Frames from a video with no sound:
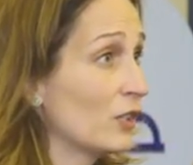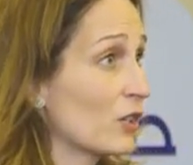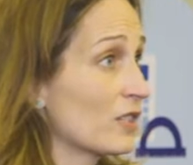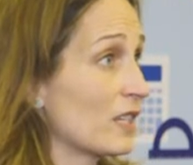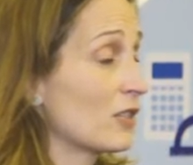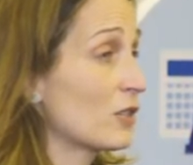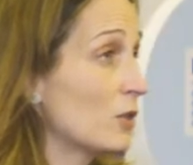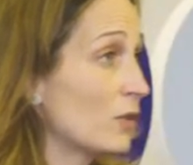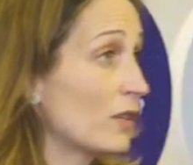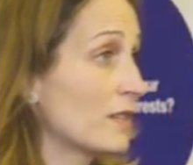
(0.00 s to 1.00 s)
nursing
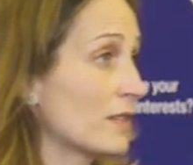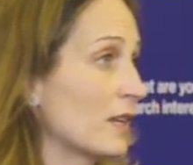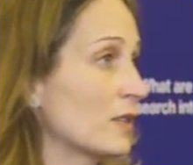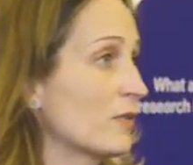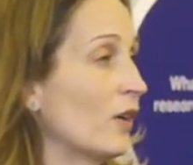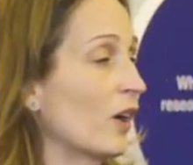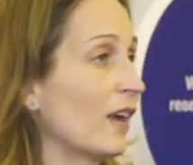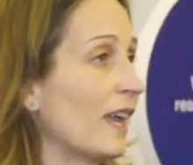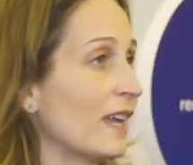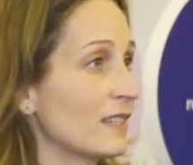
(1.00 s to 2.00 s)
students, as
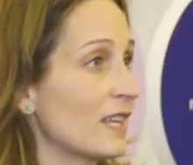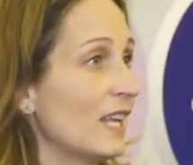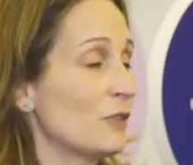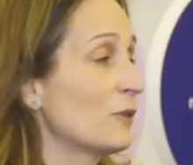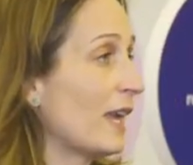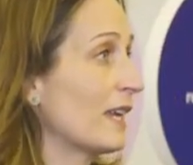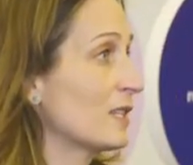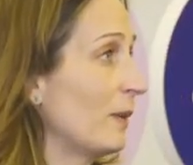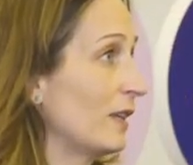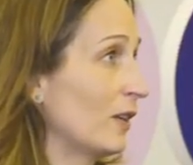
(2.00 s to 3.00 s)
far as you can't
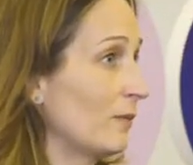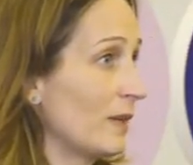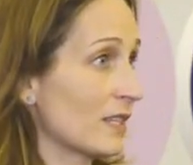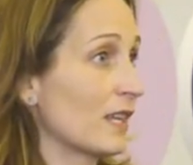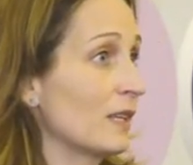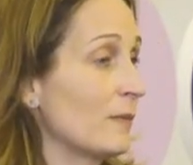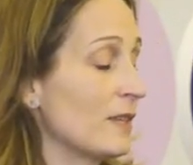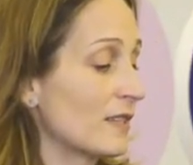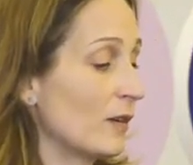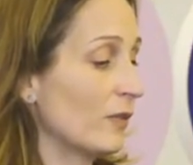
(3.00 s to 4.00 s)
depend on me, it's got to
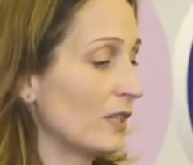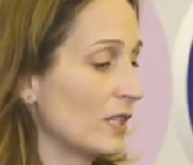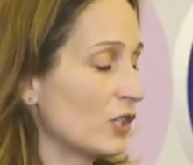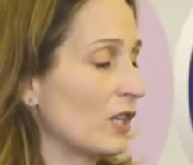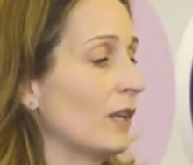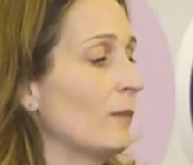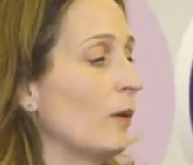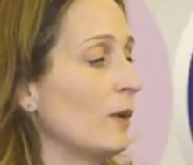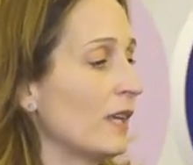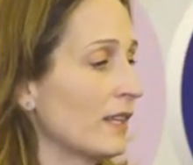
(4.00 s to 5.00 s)
be self-initiated,
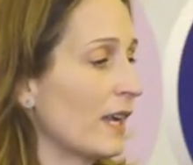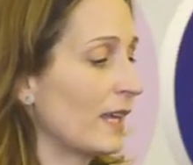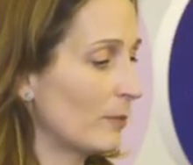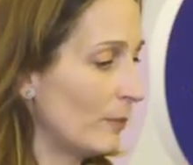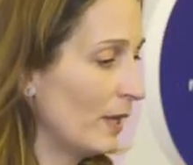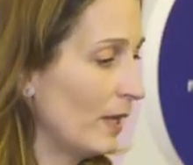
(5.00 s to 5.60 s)
but we can kind of